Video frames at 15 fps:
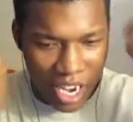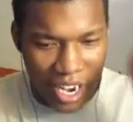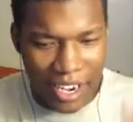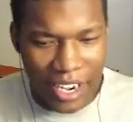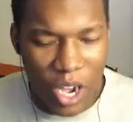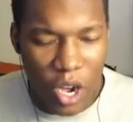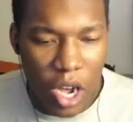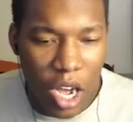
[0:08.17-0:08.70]

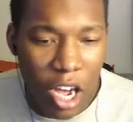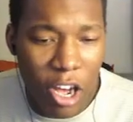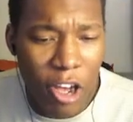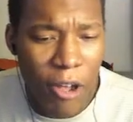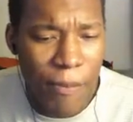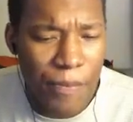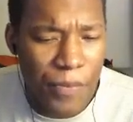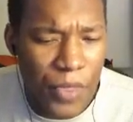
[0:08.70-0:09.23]
right,
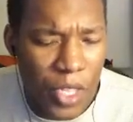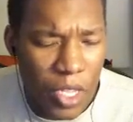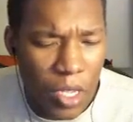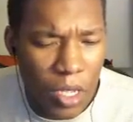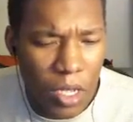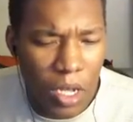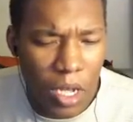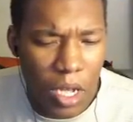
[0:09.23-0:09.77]
now
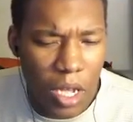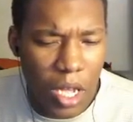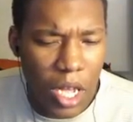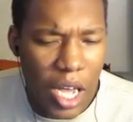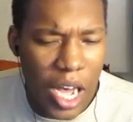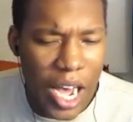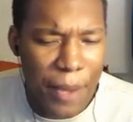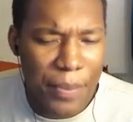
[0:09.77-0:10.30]

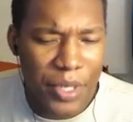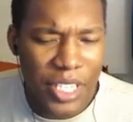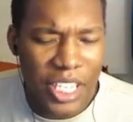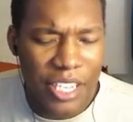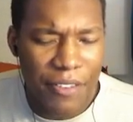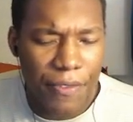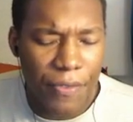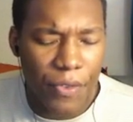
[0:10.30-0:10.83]
I
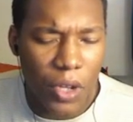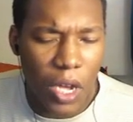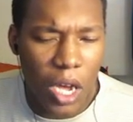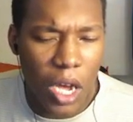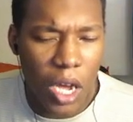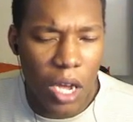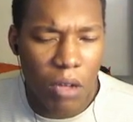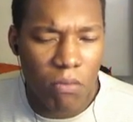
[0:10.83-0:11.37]
believe
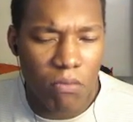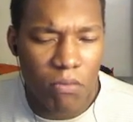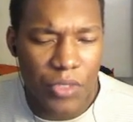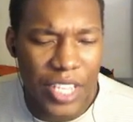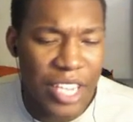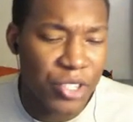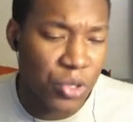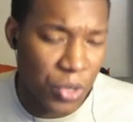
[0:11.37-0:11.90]

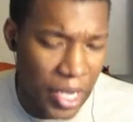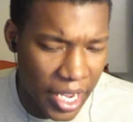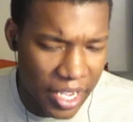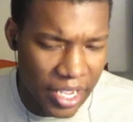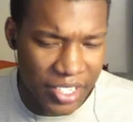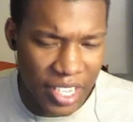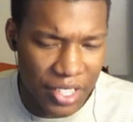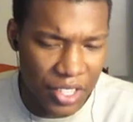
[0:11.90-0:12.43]

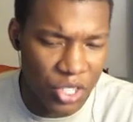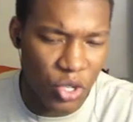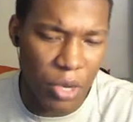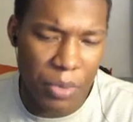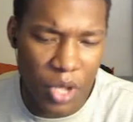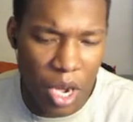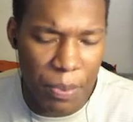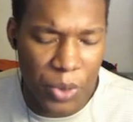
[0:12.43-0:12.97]
yesterday, because this is
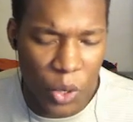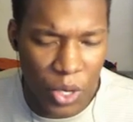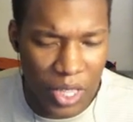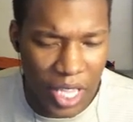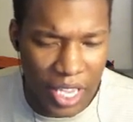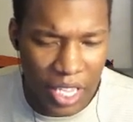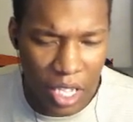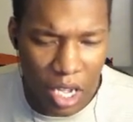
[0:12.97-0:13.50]
gonna be
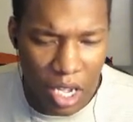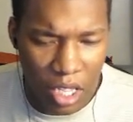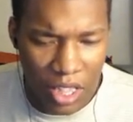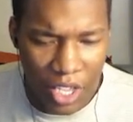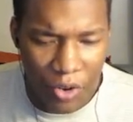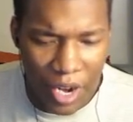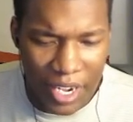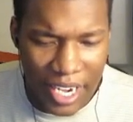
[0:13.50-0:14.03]
uploaded like
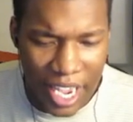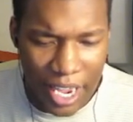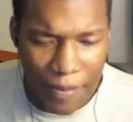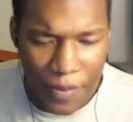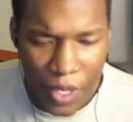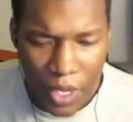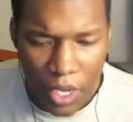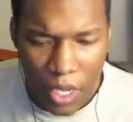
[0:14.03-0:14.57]
later at
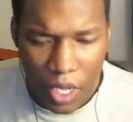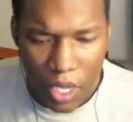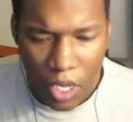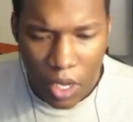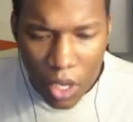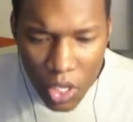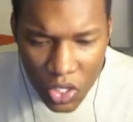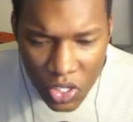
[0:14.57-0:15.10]
night.
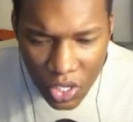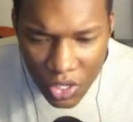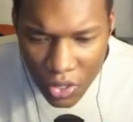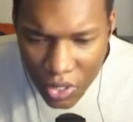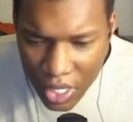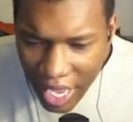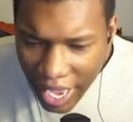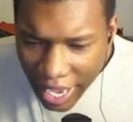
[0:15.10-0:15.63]

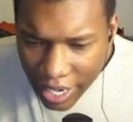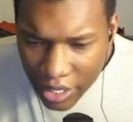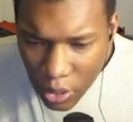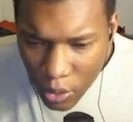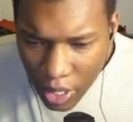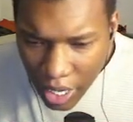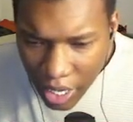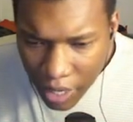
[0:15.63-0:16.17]
Sisters
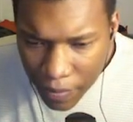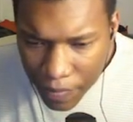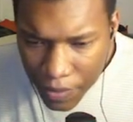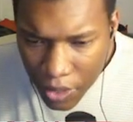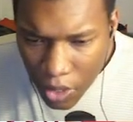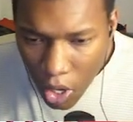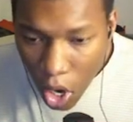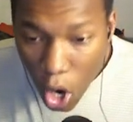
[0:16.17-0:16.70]
Act, okay.
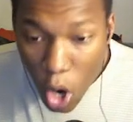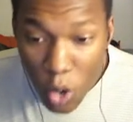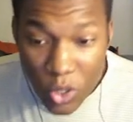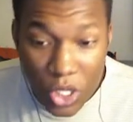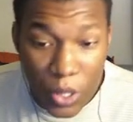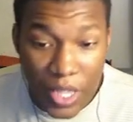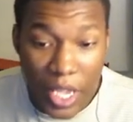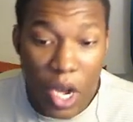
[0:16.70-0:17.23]

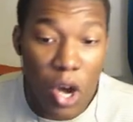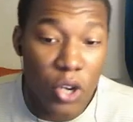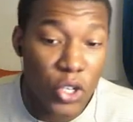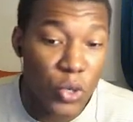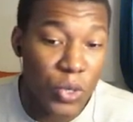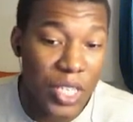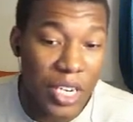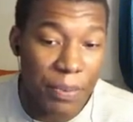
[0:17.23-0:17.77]
Oh, so they
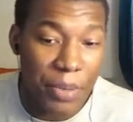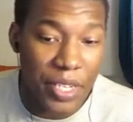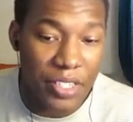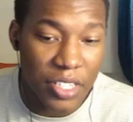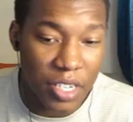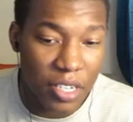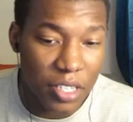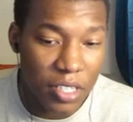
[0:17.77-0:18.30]
all do get a
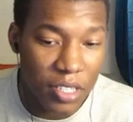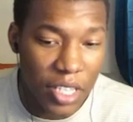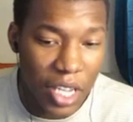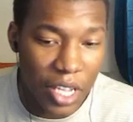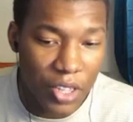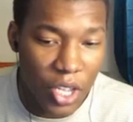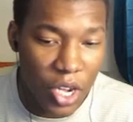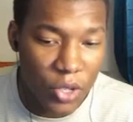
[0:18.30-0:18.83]
piece of
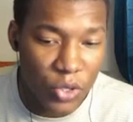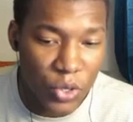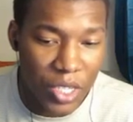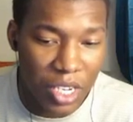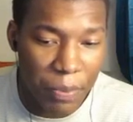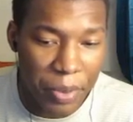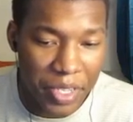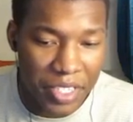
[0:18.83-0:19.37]
the they all do
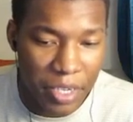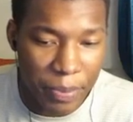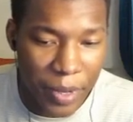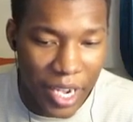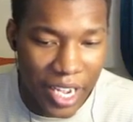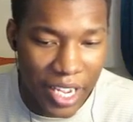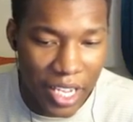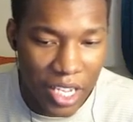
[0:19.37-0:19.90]
get a piece of
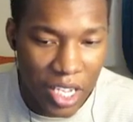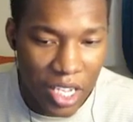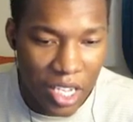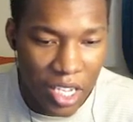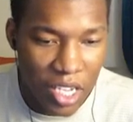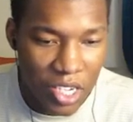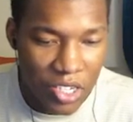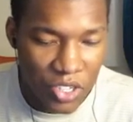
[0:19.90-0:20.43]
the pie.
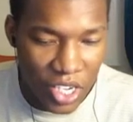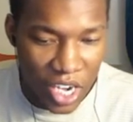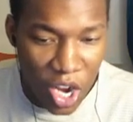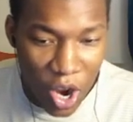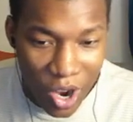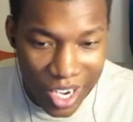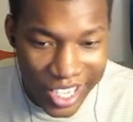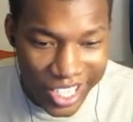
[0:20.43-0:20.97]
So
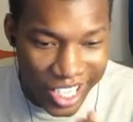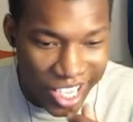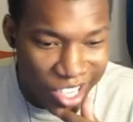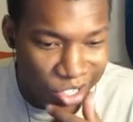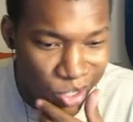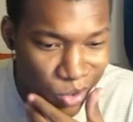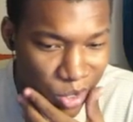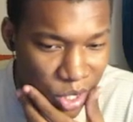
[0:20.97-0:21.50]
they all get to
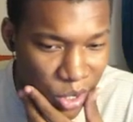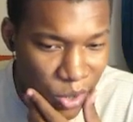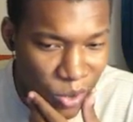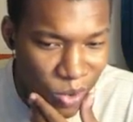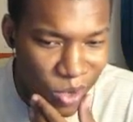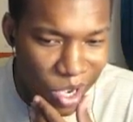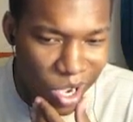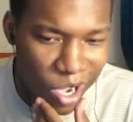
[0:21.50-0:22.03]
hit you
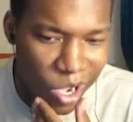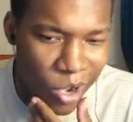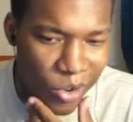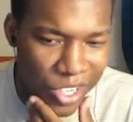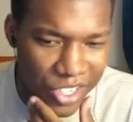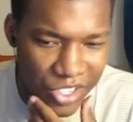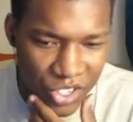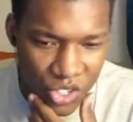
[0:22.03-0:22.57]
too?
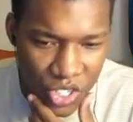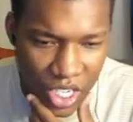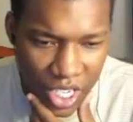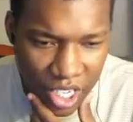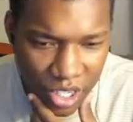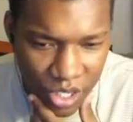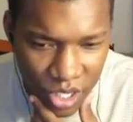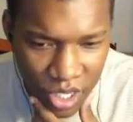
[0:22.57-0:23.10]
Uh-oh, this is
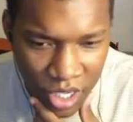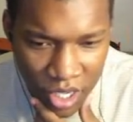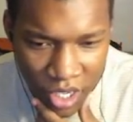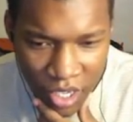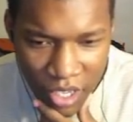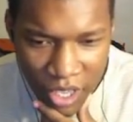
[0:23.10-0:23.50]
cheese.